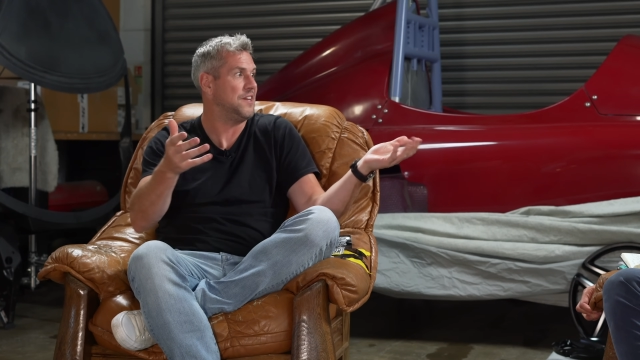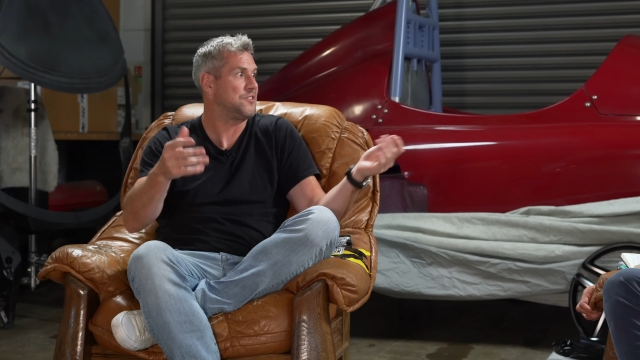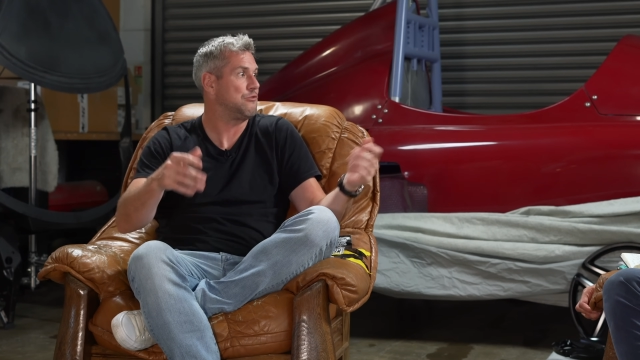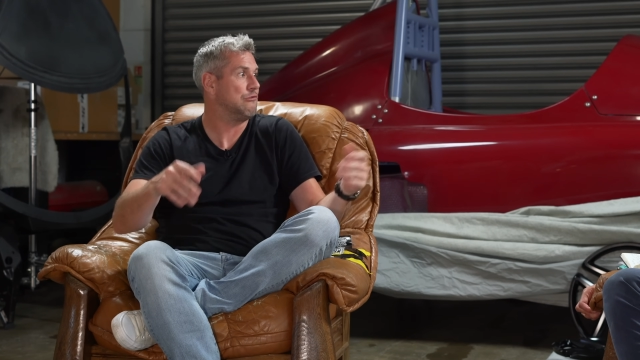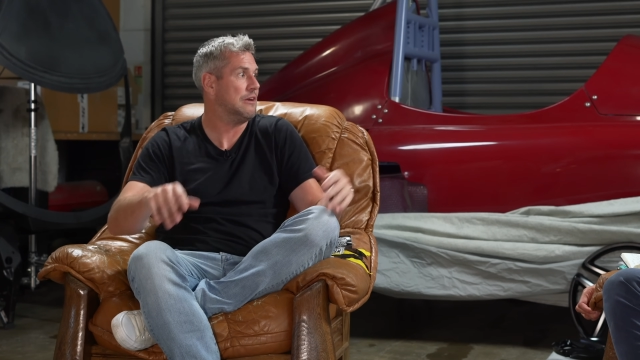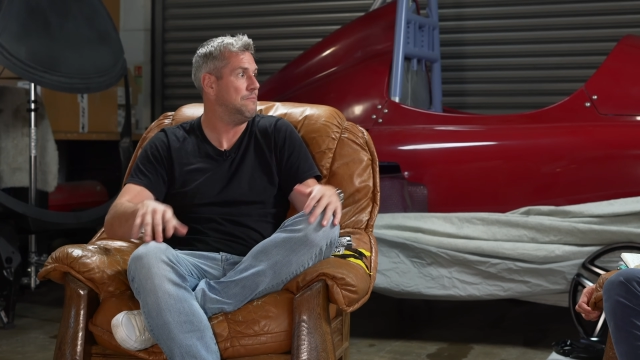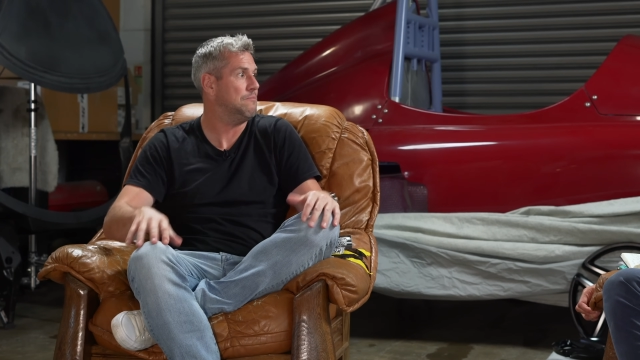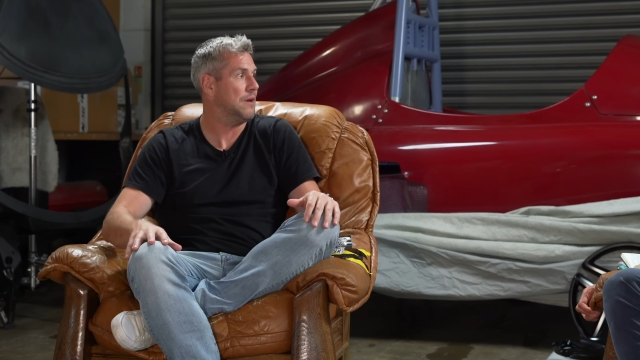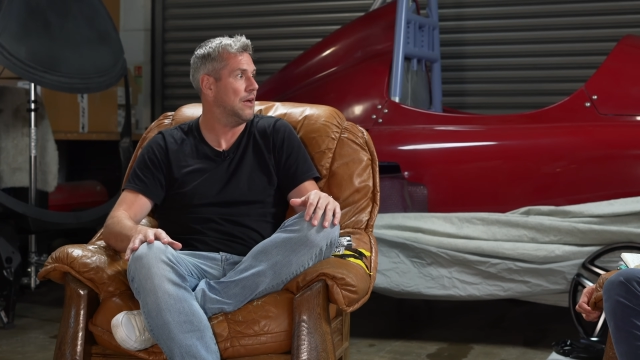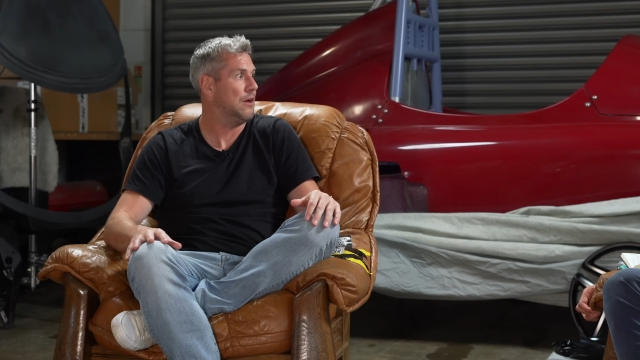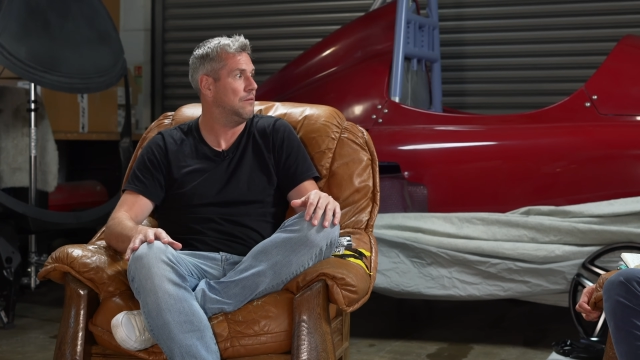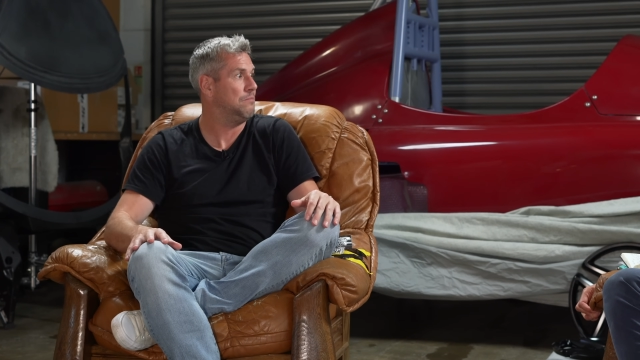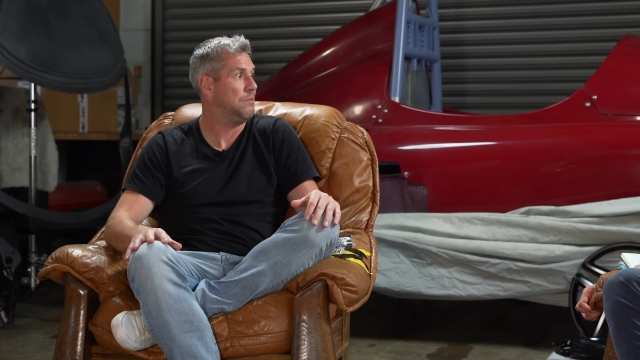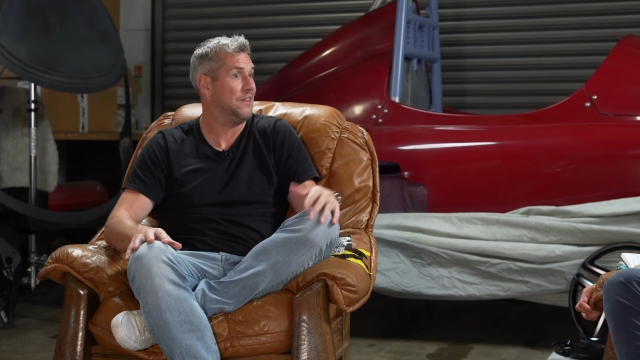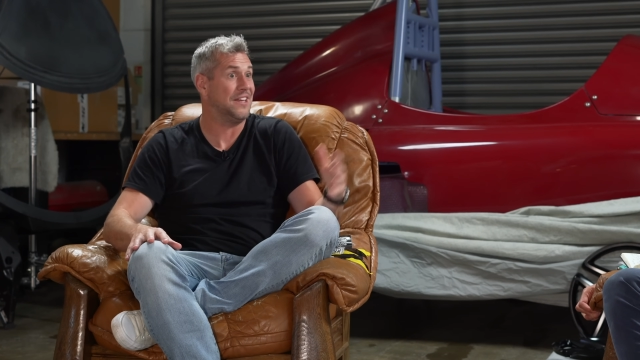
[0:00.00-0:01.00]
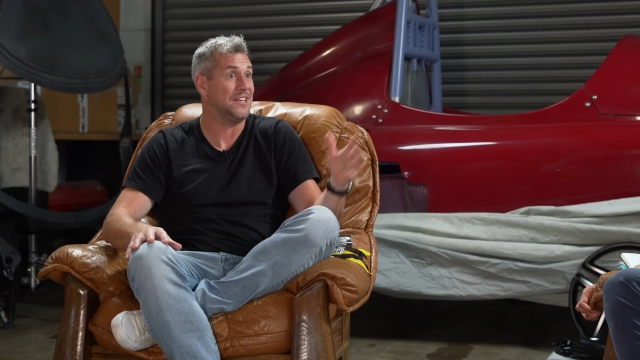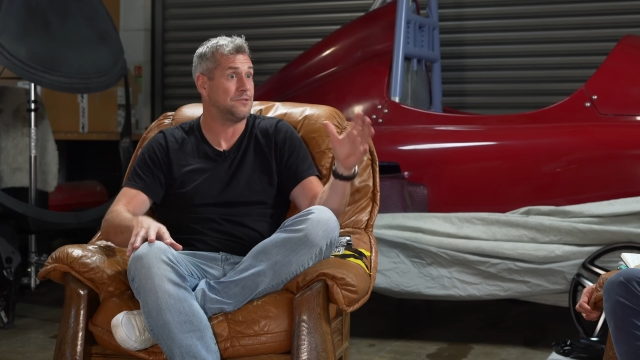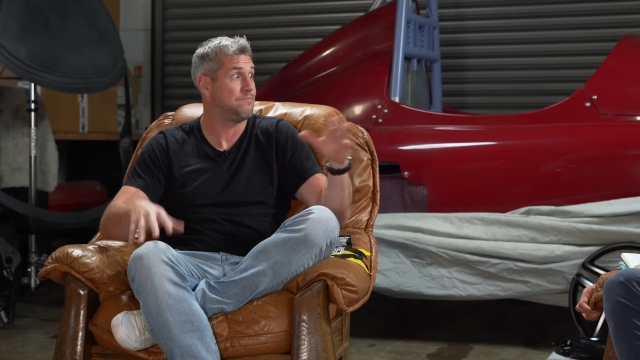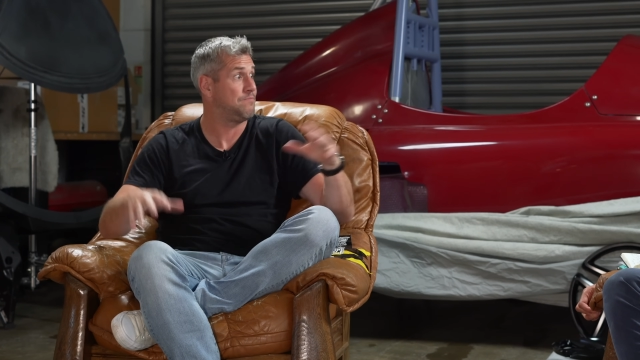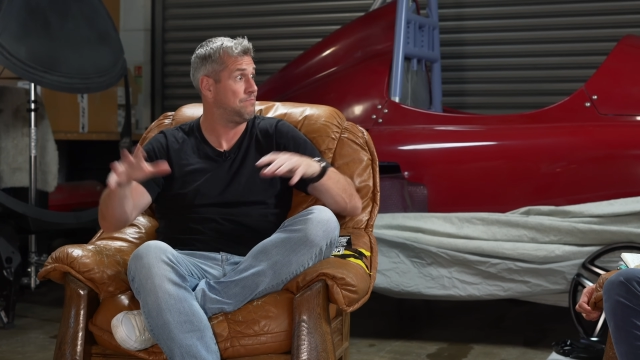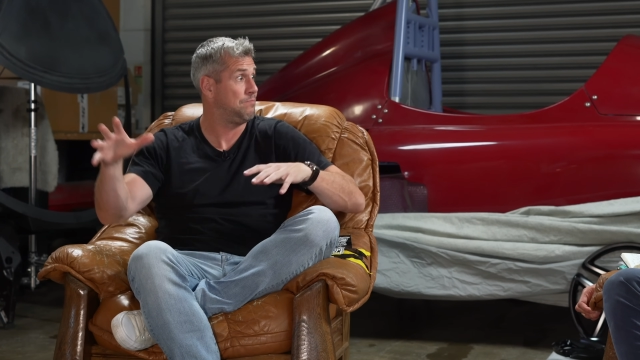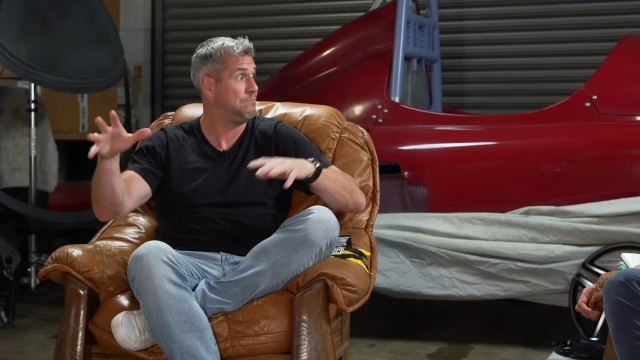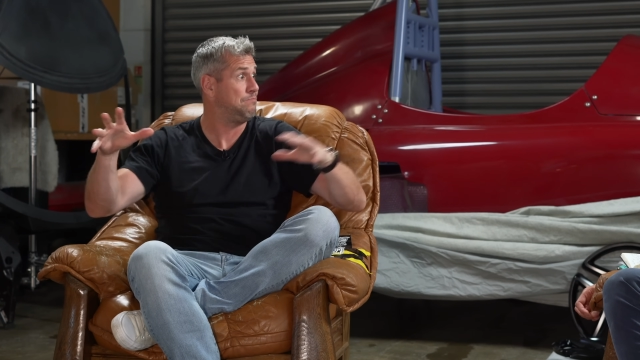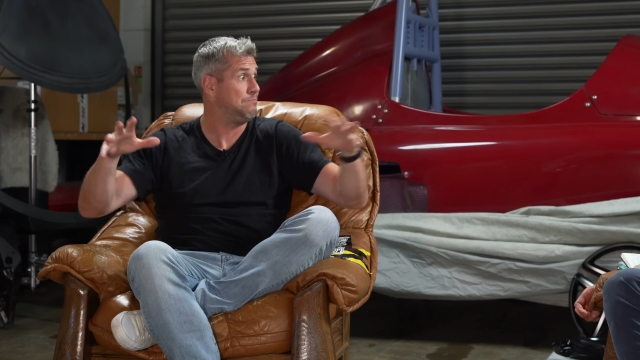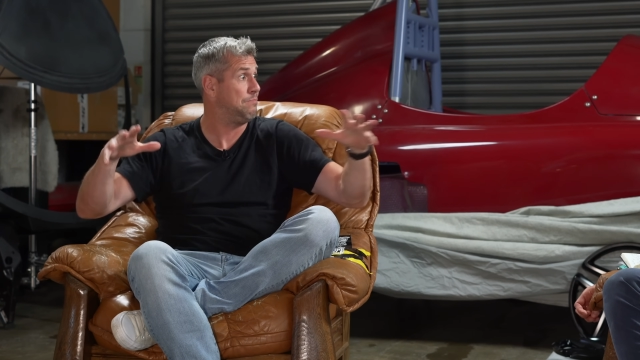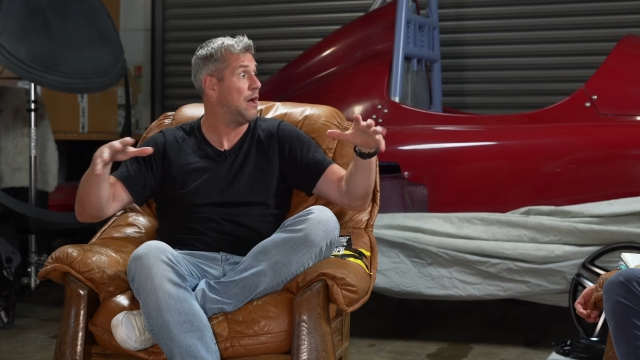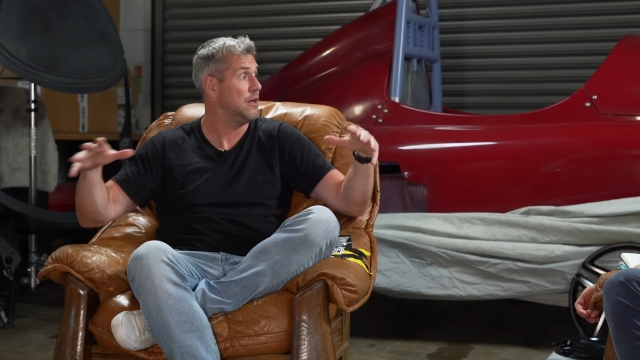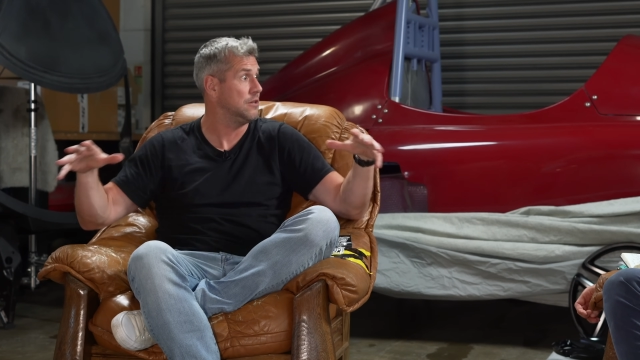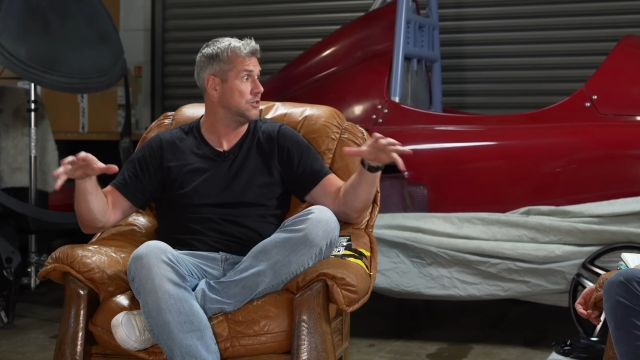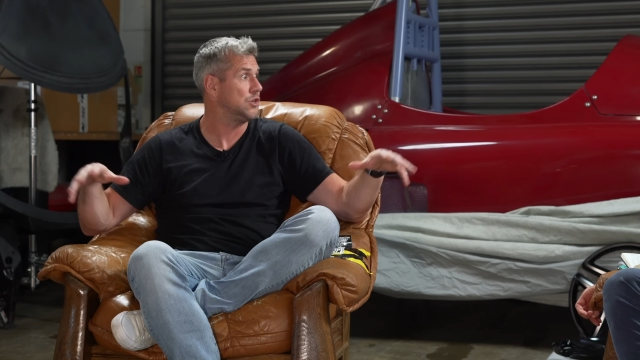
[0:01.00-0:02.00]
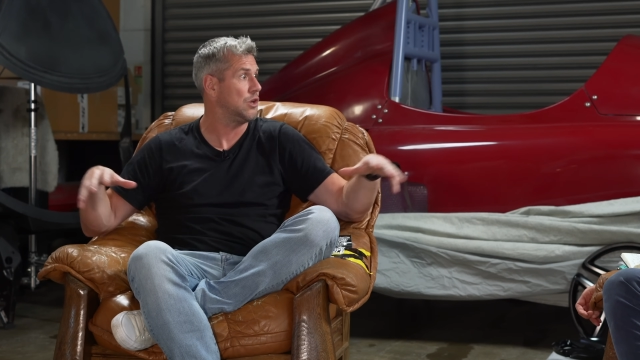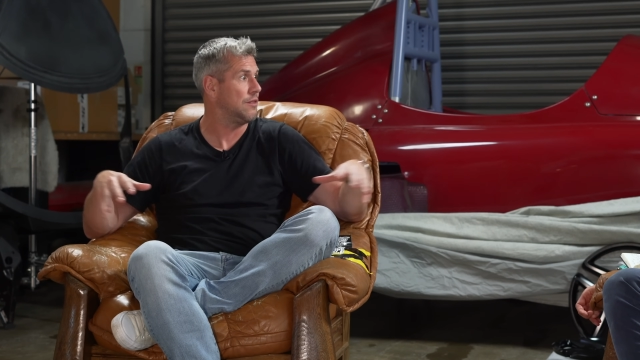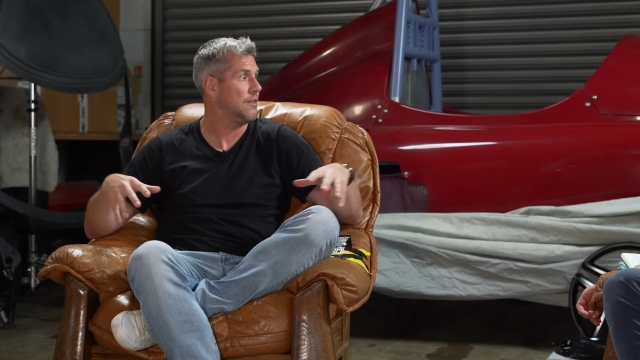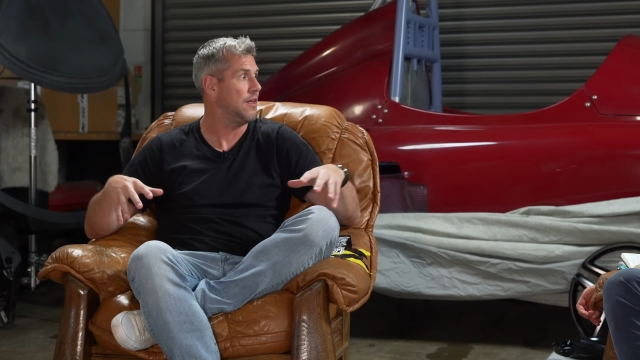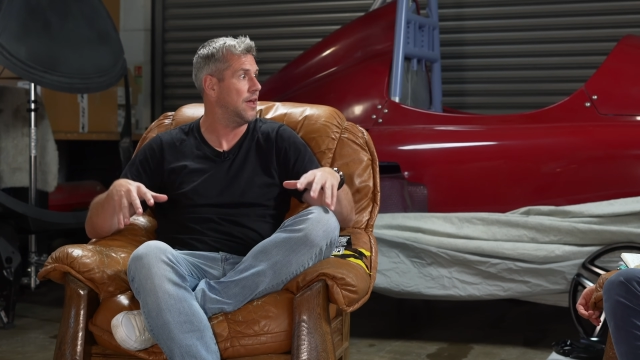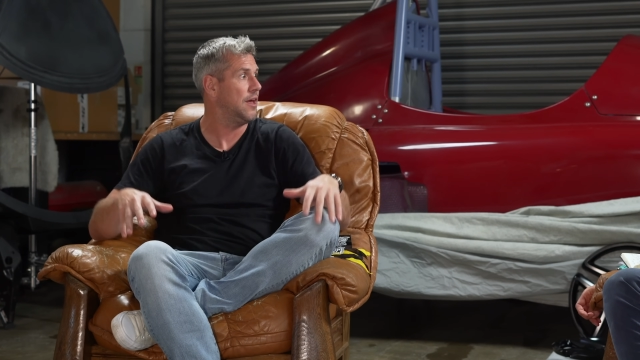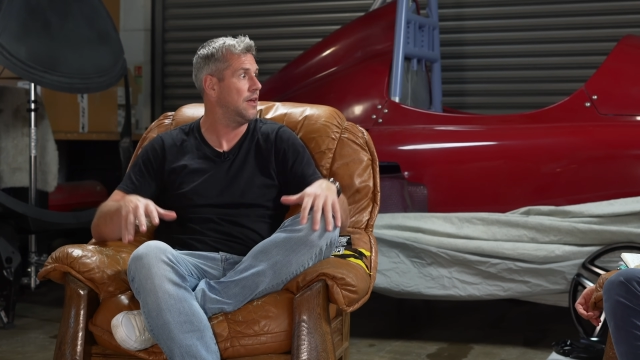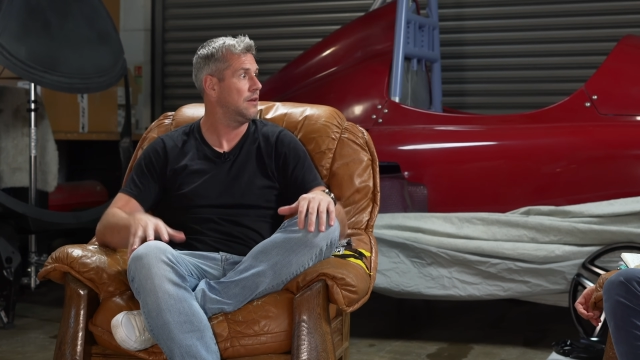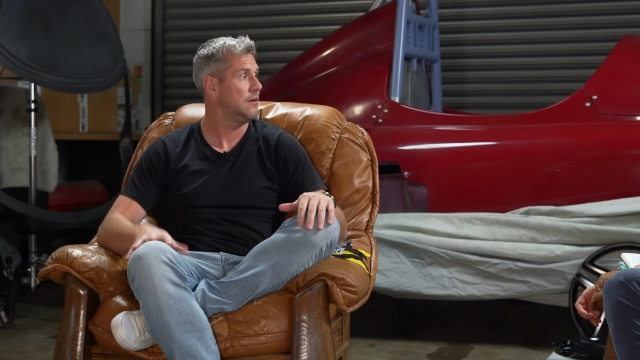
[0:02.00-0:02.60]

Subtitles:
It's greenbelt, but there's barns on there.